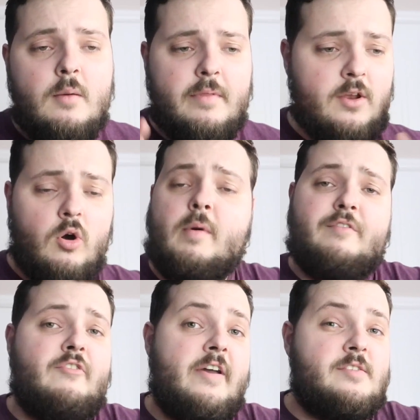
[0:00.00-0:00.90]
but then all
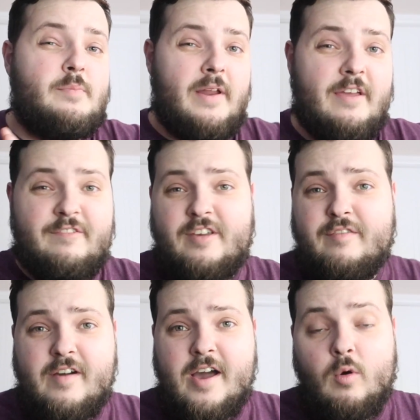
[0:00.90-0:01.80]
my friends play
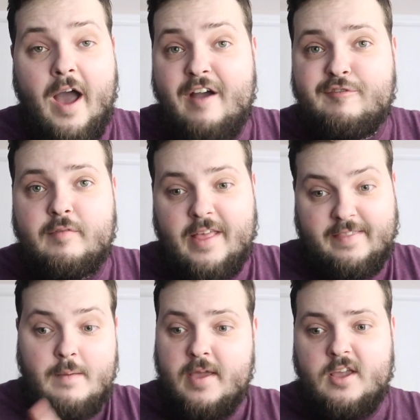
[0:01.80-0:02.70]
FIFA or have
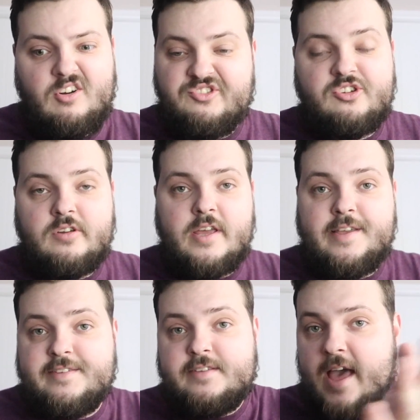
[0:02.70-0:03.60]
like their main console
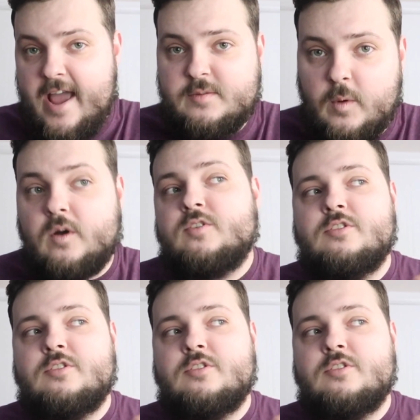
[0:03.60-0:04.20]
is Xbox.